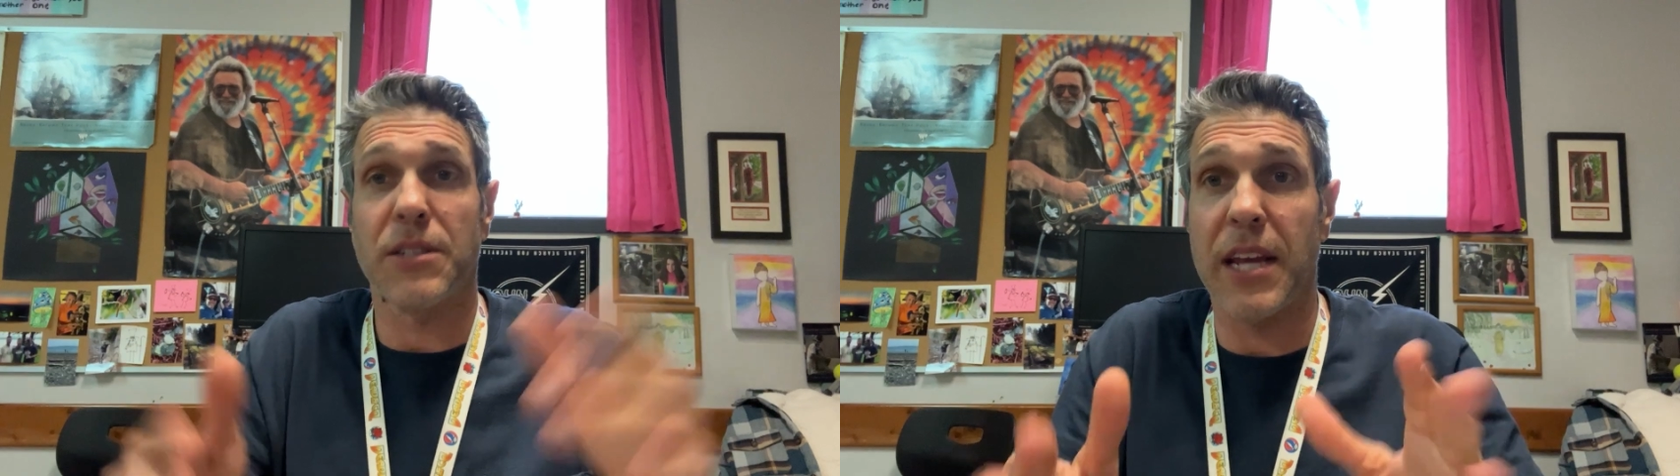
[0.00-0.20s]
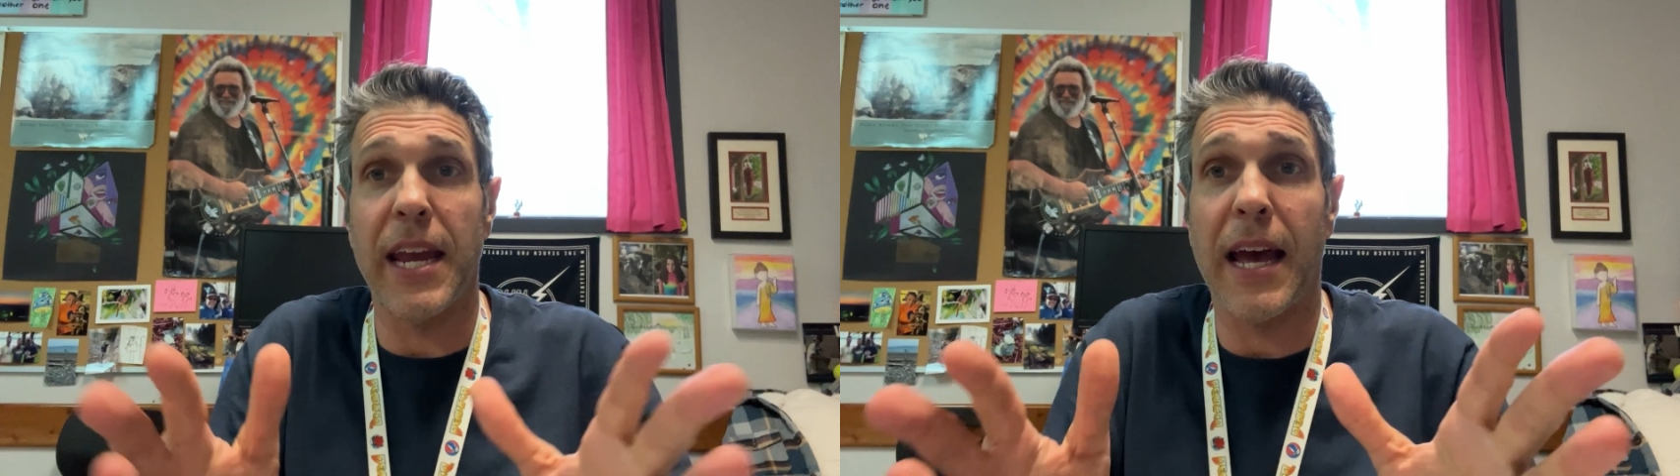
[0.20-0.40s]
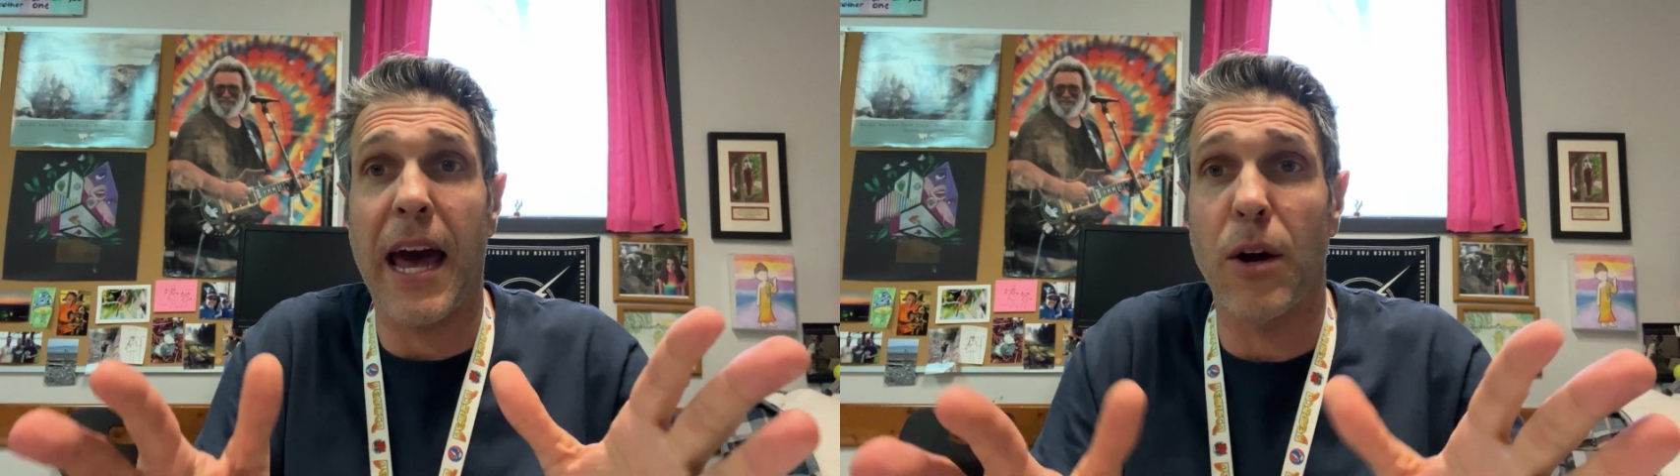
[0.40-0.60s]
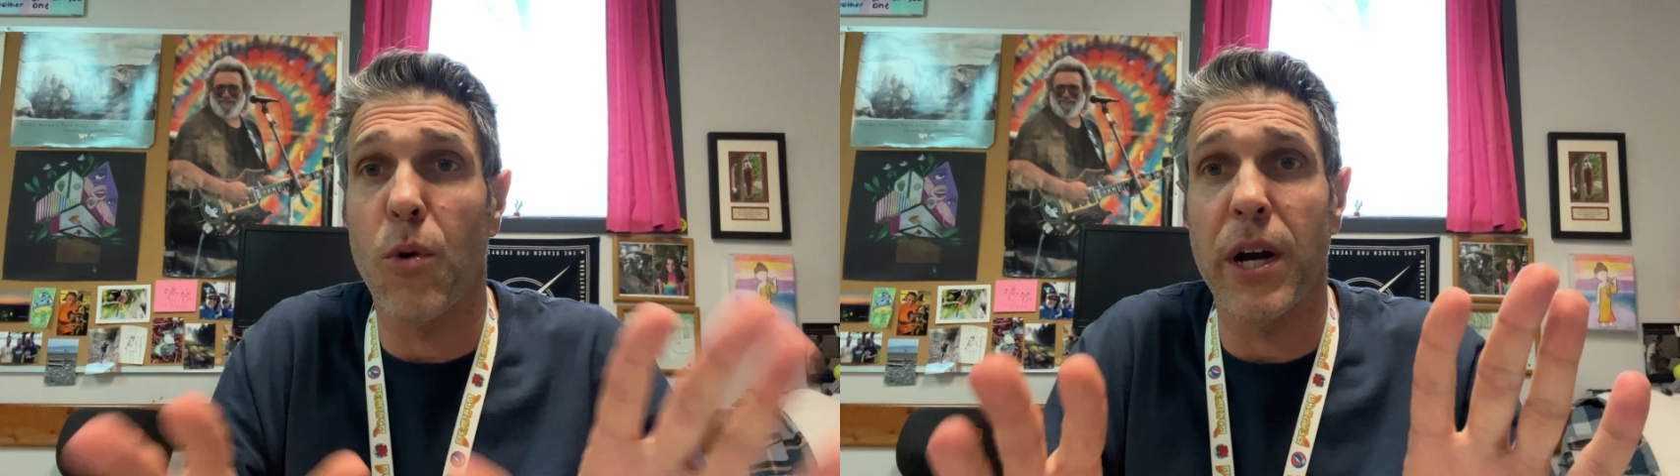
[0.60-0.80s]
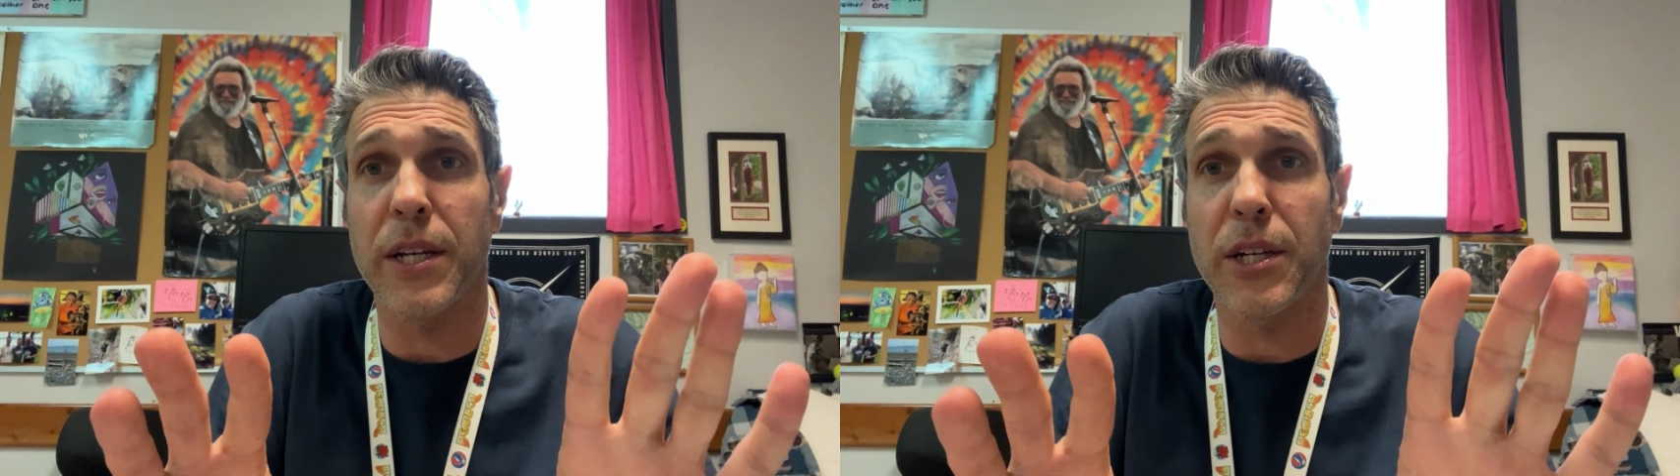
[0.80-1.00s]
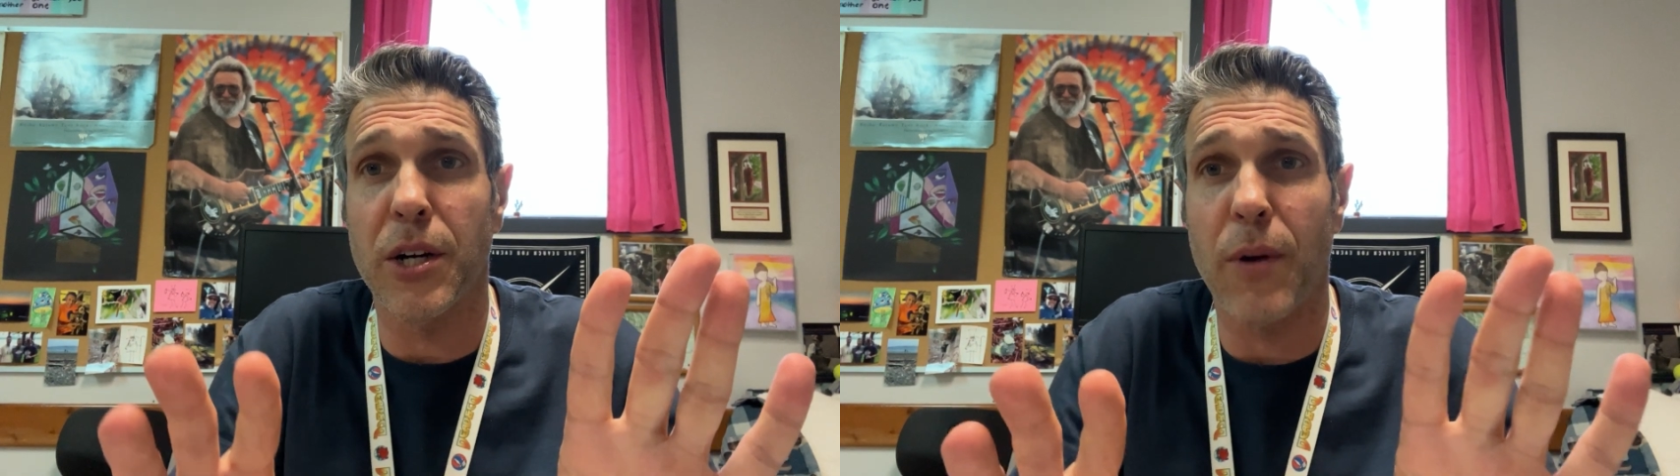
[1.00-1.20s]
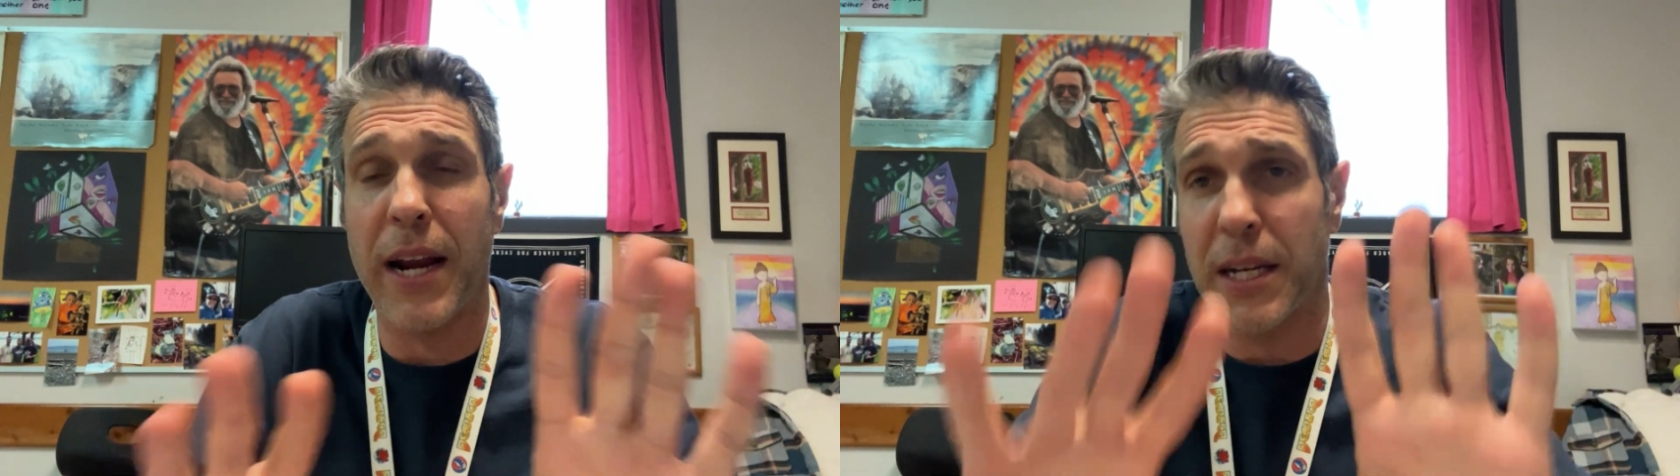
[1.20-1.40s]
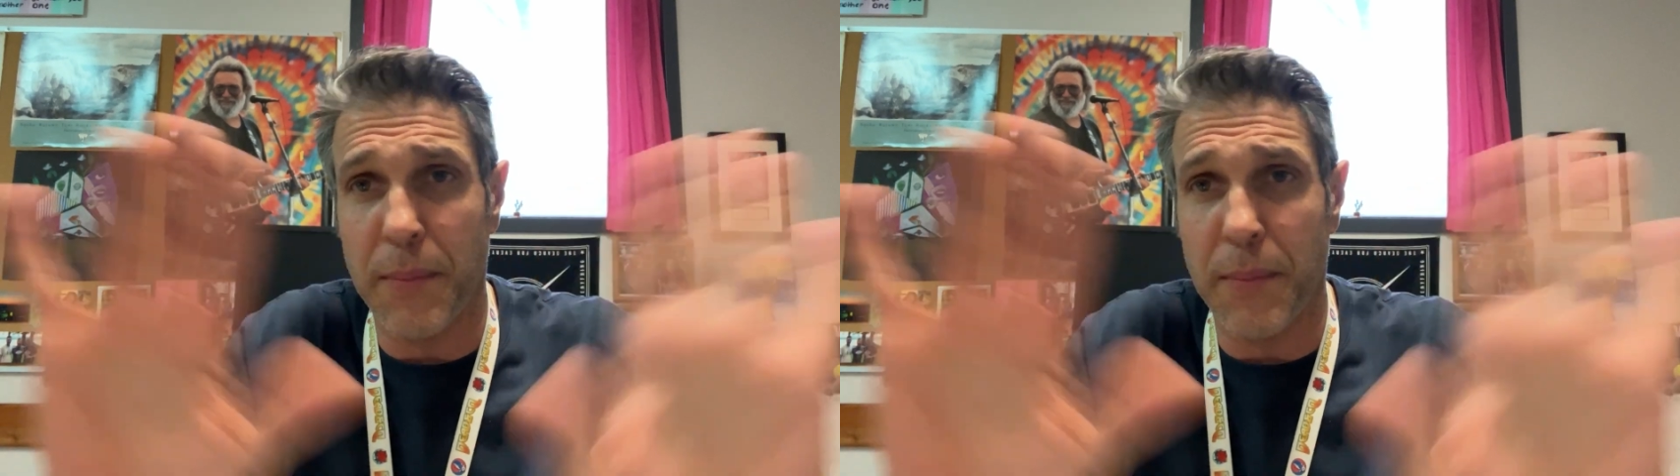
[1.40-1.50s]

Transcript: Say, I don't want your writing